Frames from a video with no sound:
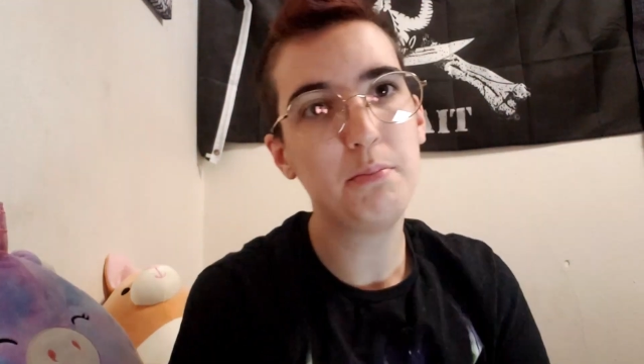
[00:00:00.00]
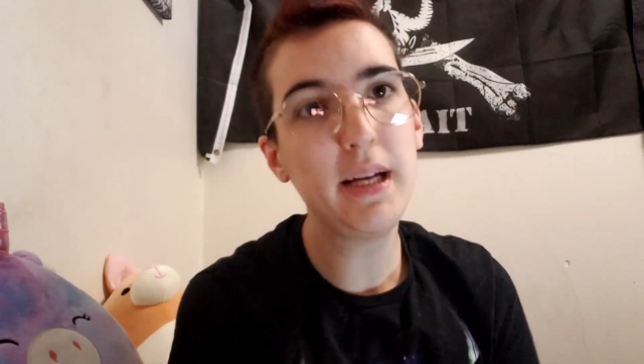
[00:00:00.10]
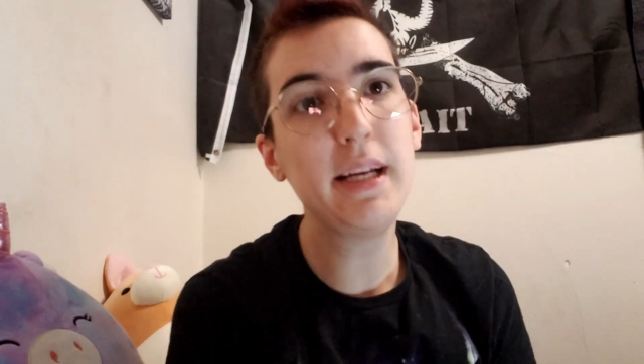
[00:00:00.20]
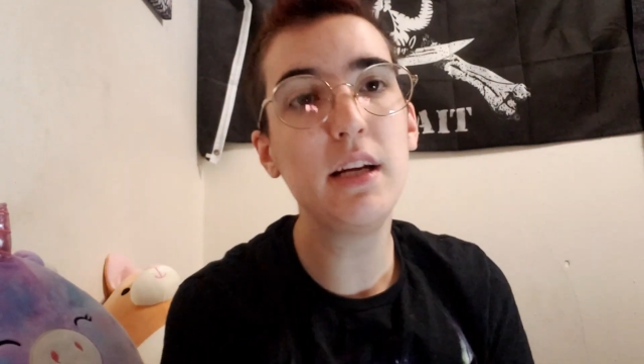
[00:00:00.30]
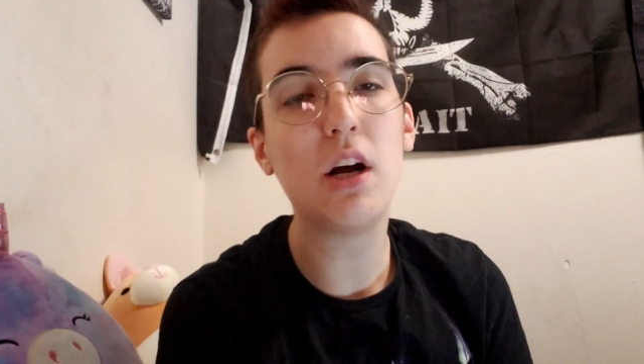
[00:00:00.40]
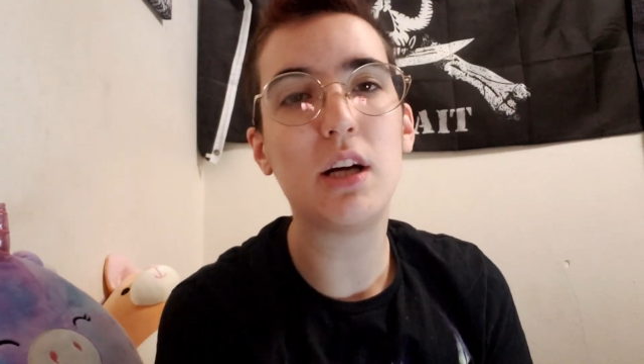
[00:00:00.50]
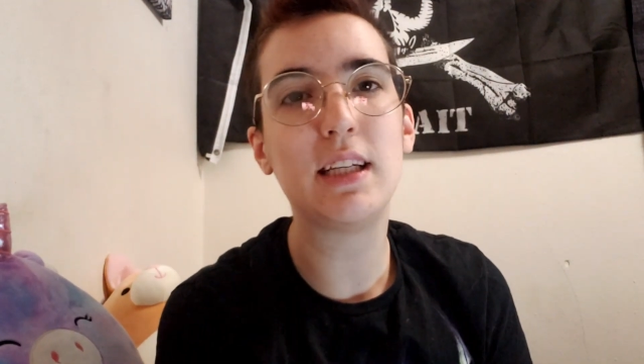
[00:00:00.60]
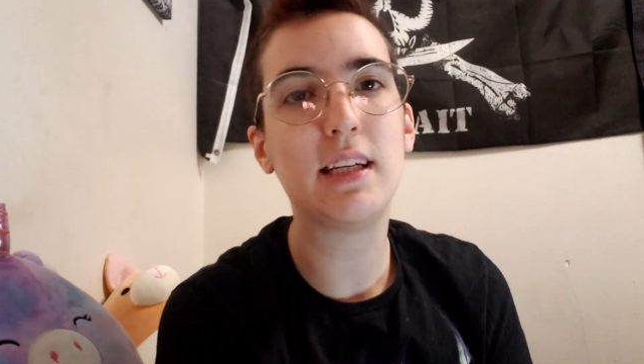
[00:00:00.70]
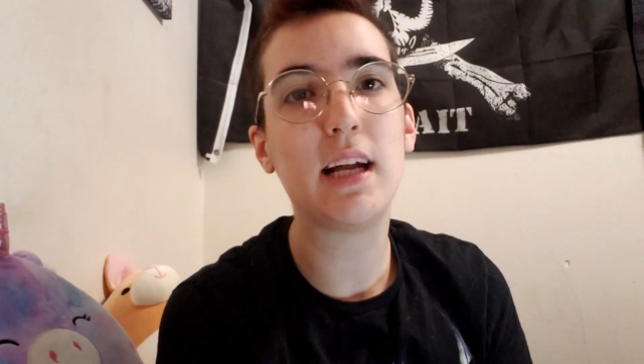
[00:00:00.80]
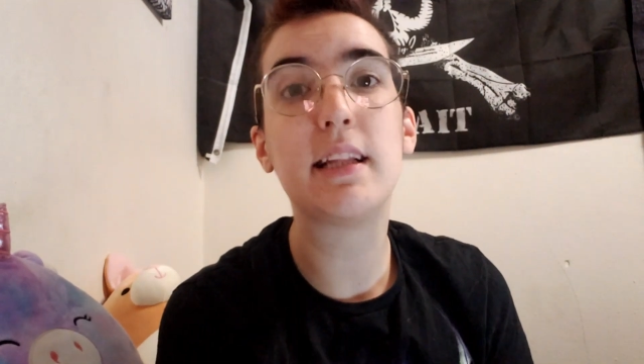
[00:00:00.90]
Making
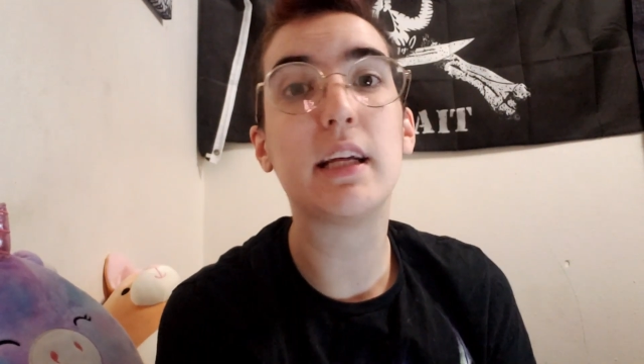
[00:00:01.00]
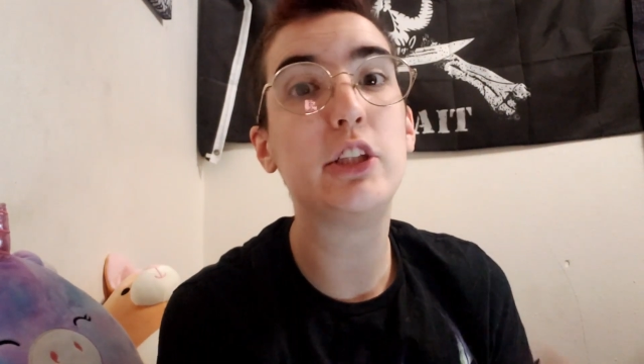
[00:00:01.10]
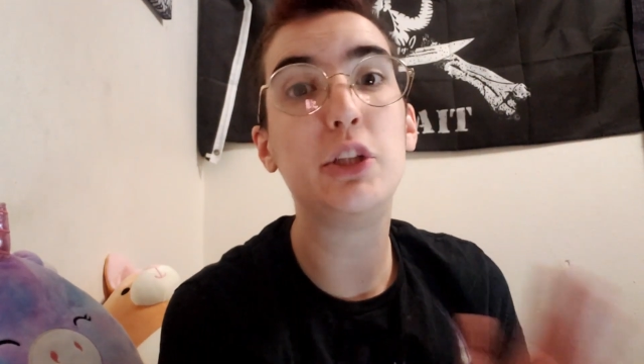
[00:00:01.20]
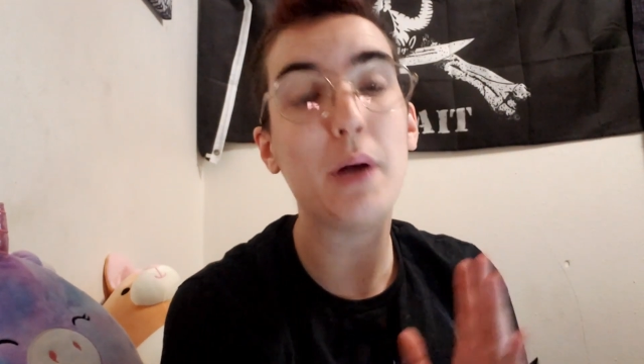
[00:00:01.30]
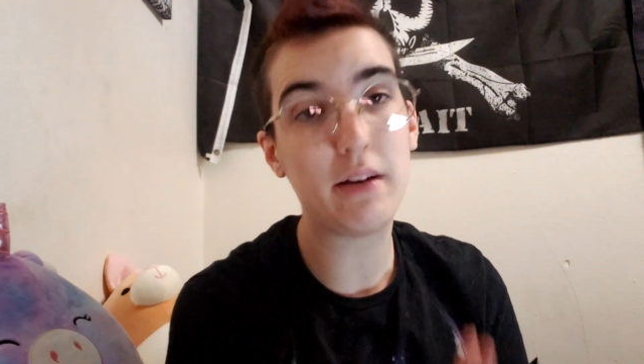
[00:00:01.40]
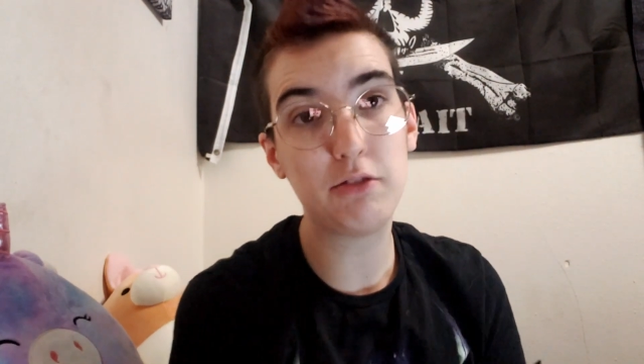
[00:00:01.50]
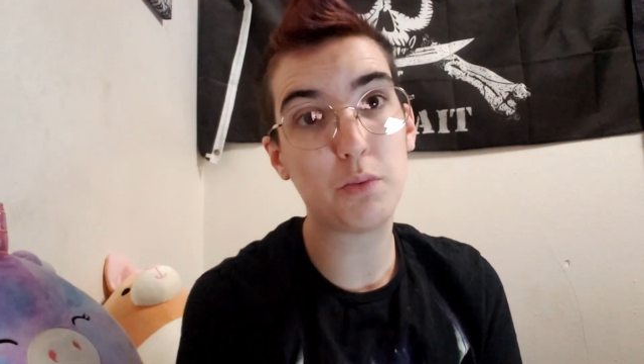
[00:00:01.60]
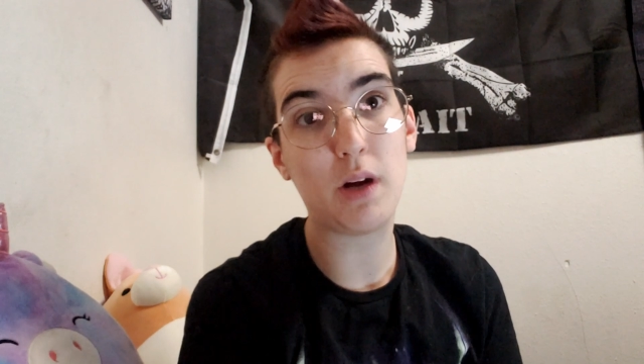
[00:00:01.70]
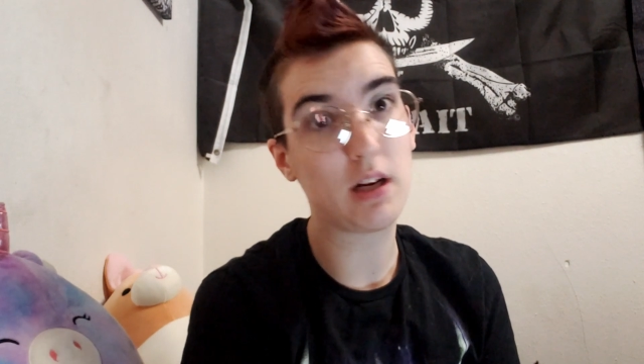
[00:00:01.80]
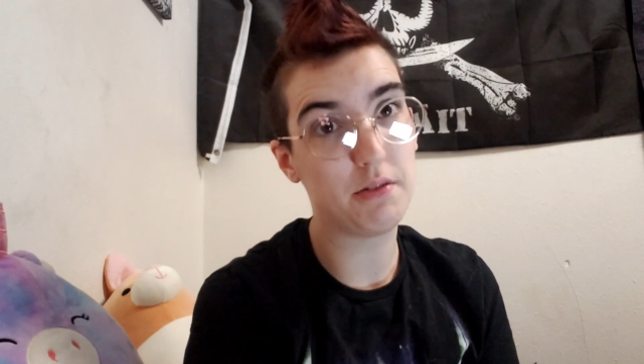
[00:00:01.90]
content like this, you have to
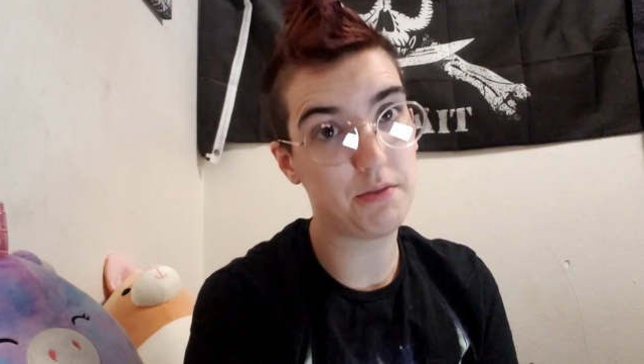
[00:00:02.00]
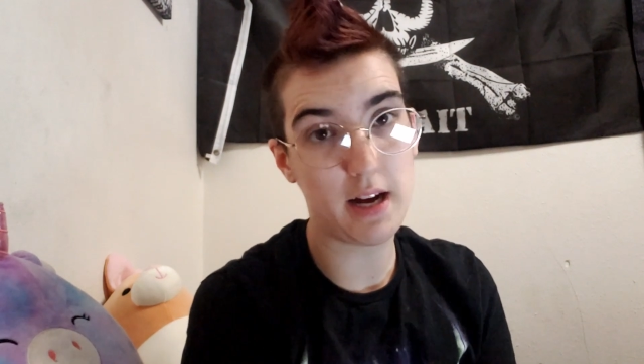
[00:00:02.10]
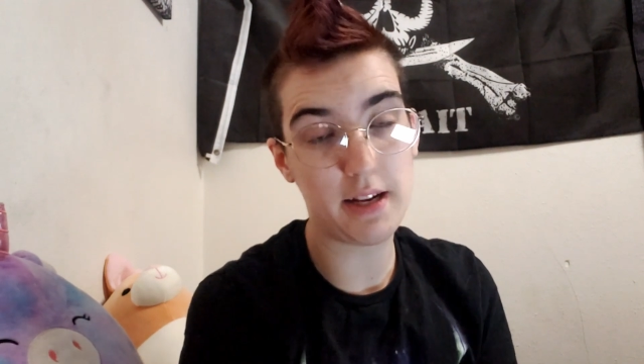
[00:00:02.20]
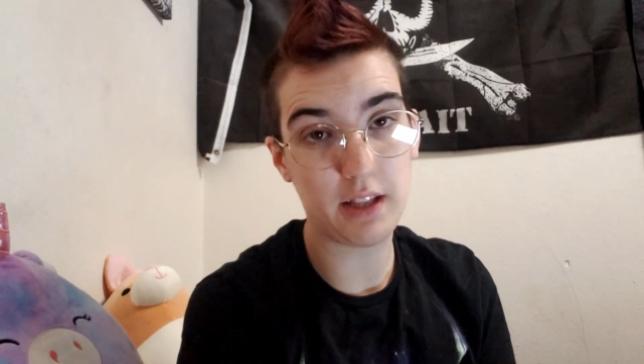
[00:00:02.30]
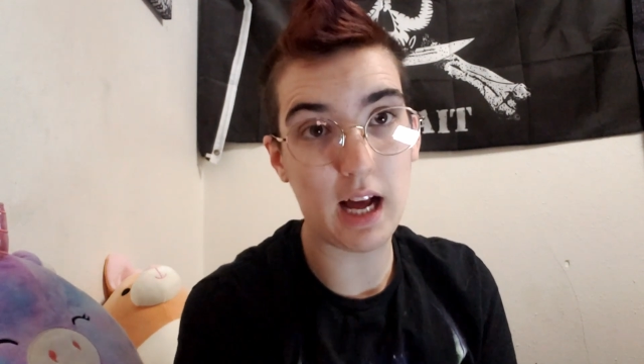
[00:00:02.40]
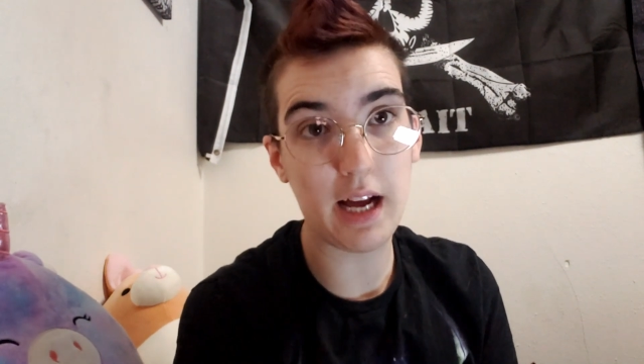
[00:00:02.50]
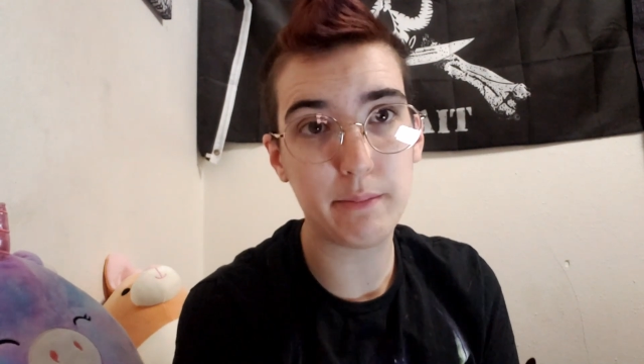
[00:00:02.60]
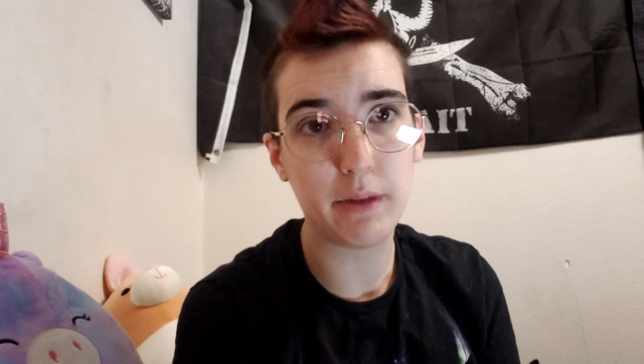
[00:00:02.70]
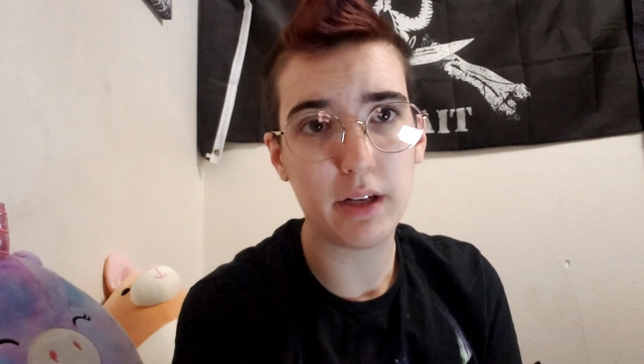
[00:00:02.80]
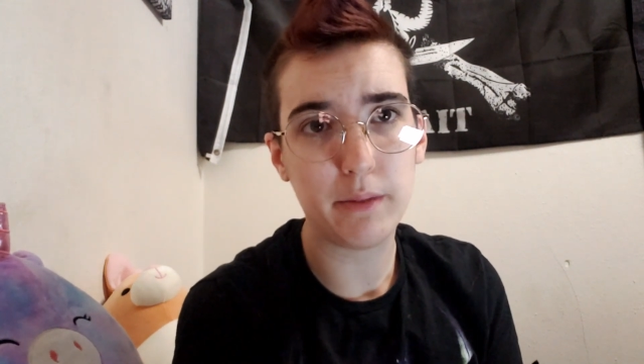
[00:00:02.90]
walk a fine line.